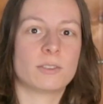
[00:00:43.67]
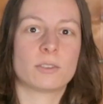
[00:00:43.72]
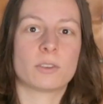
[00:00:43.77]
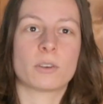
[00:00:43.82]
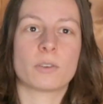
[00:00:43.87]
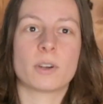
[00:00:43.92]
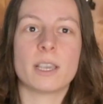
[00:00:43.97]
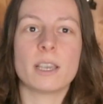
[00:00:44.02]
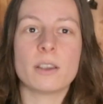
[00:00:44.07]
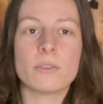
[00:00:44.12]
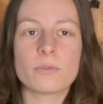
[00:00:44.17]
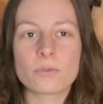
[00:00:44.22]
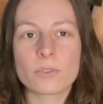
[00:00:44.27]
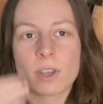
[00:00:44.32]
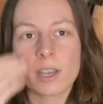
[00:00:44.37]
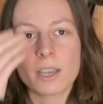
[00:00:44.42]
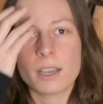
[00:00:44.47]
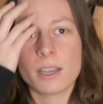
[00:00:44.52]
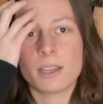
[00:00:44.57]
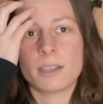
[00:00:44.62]
so if
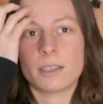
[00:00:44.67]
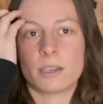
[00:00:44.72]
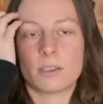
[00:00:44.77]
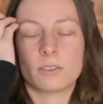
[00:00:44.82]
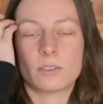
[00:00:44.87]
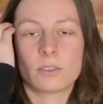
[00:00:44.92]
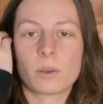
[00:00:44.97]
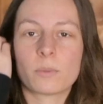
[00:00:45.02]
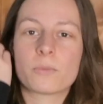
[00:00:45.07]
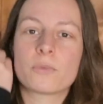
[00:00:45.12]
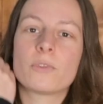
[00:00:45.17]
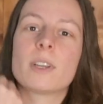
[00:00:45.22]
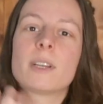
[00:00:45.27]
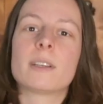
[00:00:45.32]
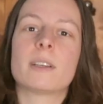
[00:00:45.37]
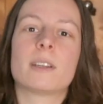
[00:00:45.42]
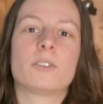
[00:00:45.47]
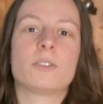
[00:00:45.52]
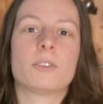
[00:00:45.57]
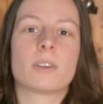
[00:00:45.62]
there's
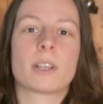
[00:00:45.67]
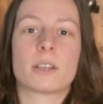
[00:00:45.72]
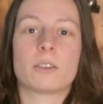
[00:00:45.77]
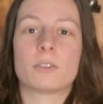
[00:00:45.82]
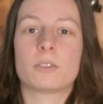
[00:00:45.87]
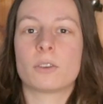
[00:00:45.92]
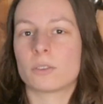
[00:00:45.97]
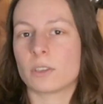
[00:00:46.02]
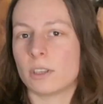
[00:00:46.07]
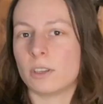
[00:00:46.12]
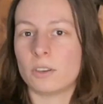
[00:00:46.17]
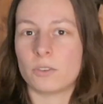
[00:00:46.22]
something that you can totally